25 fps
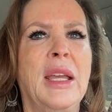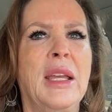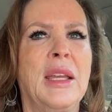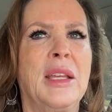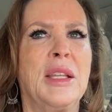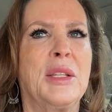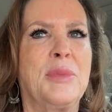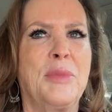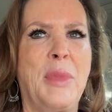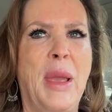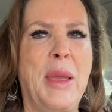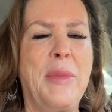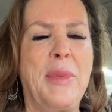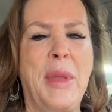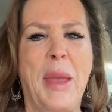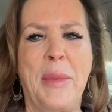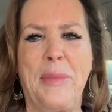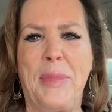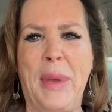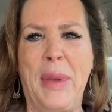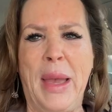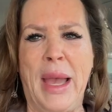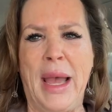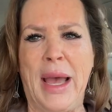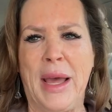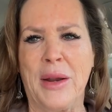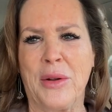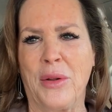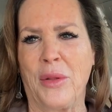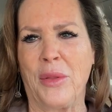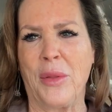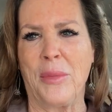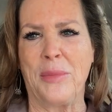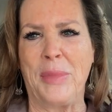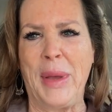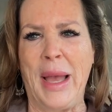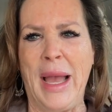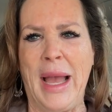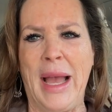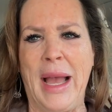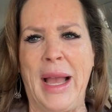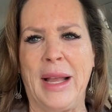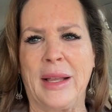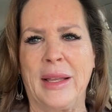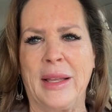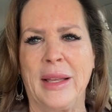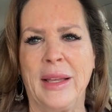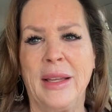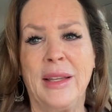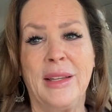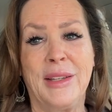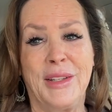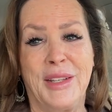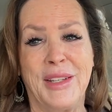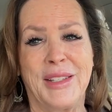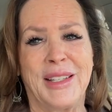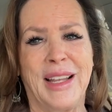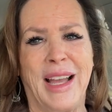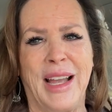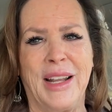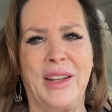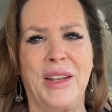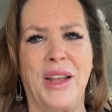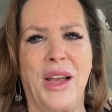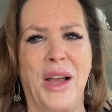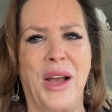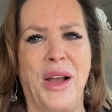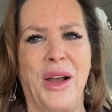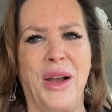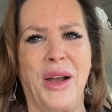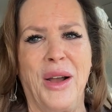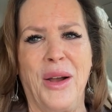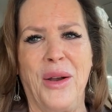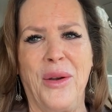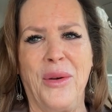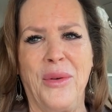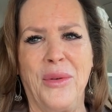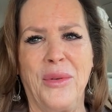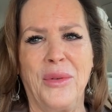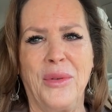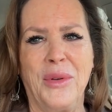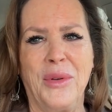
is maybe a pat on the back because I know